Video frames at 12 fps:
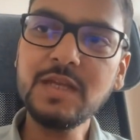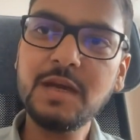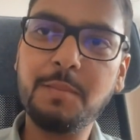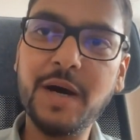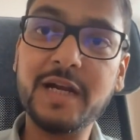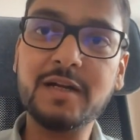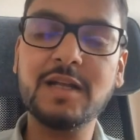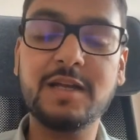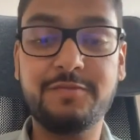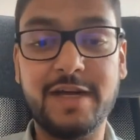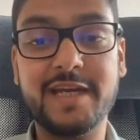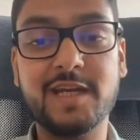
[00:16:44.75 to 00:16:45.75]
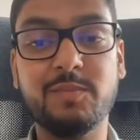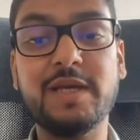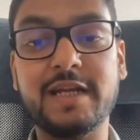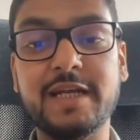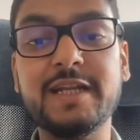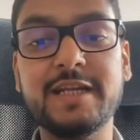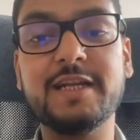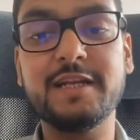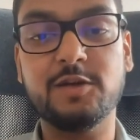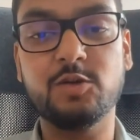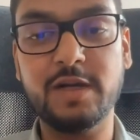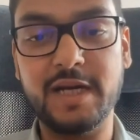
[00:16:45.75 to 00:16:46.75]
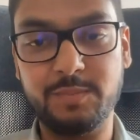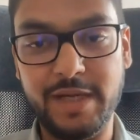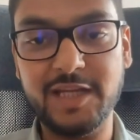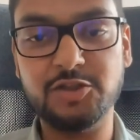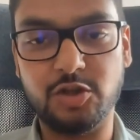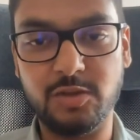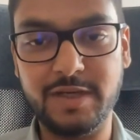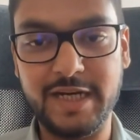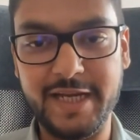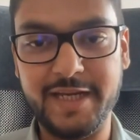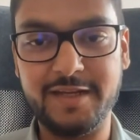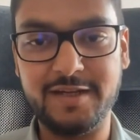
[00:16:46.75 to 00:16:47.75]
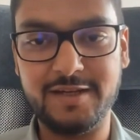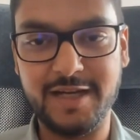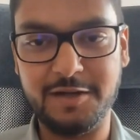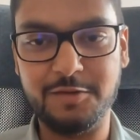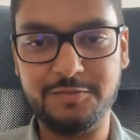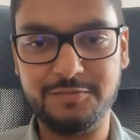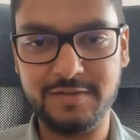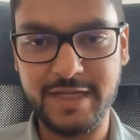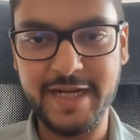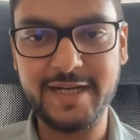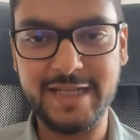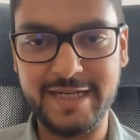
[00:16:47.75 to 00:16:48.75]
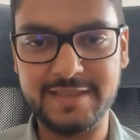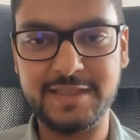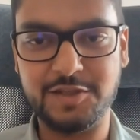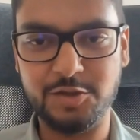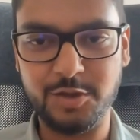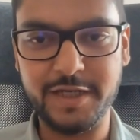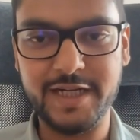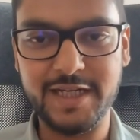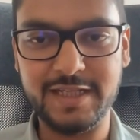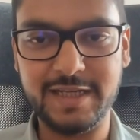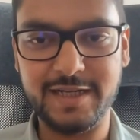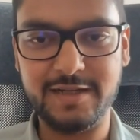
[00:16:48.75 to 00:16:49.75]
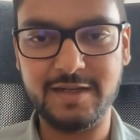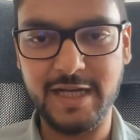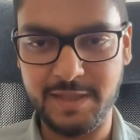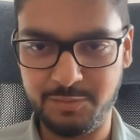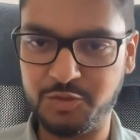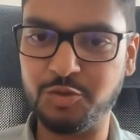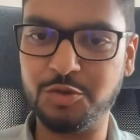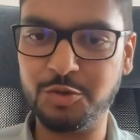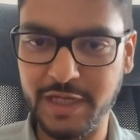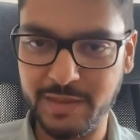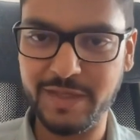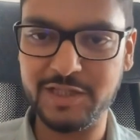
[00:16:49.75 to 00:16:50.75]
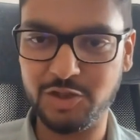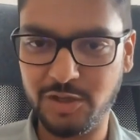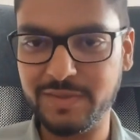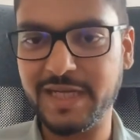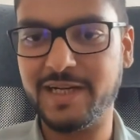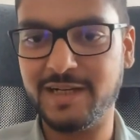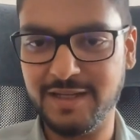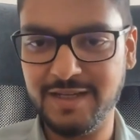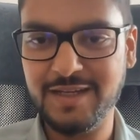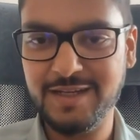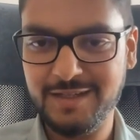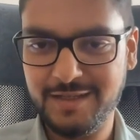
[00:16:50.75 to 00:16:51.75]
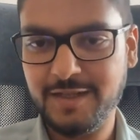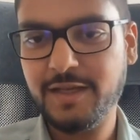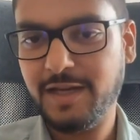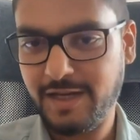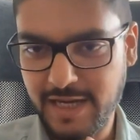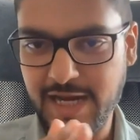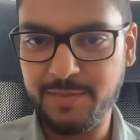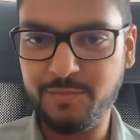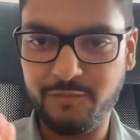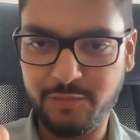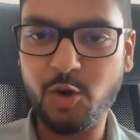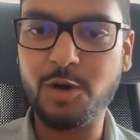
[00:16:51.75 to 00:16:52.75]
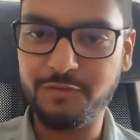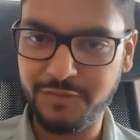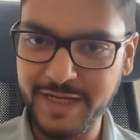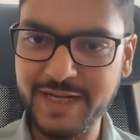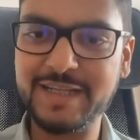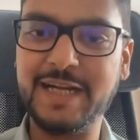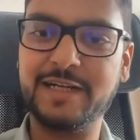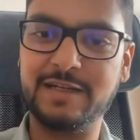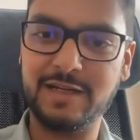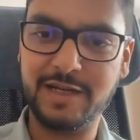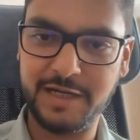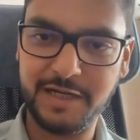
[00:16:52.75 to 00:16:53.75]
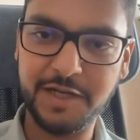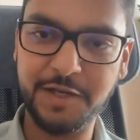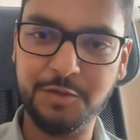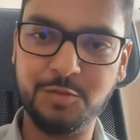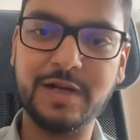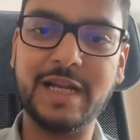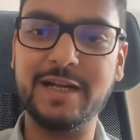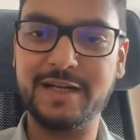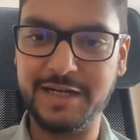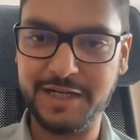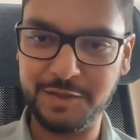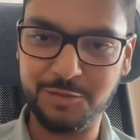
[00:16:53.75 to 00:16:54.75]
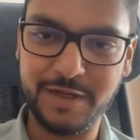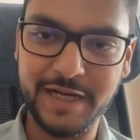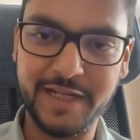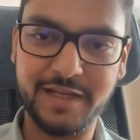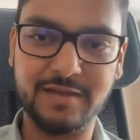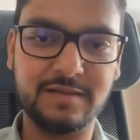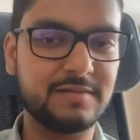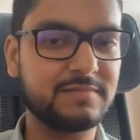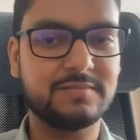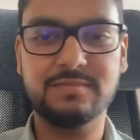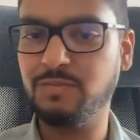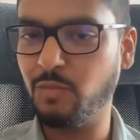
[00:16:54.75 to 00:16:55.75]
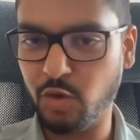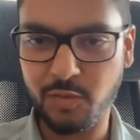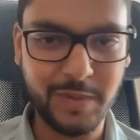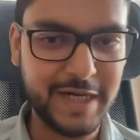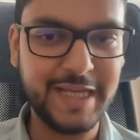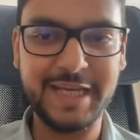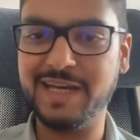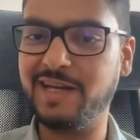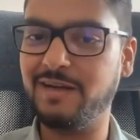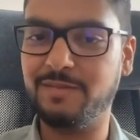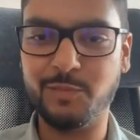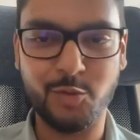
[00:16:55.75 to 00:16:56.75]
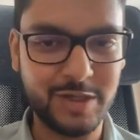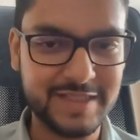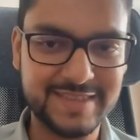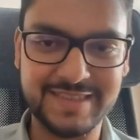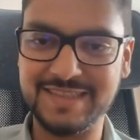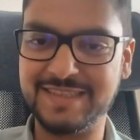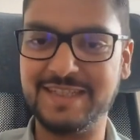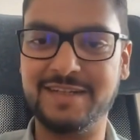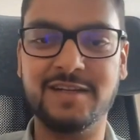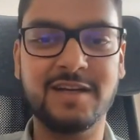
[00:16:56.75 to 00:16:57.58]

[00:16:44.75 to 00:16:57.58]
But if I can be really, really good at my job and I can kind of get that security that I'm so good at my job that I'm confident that it'll continue and I'll continue getting more money and bonuses and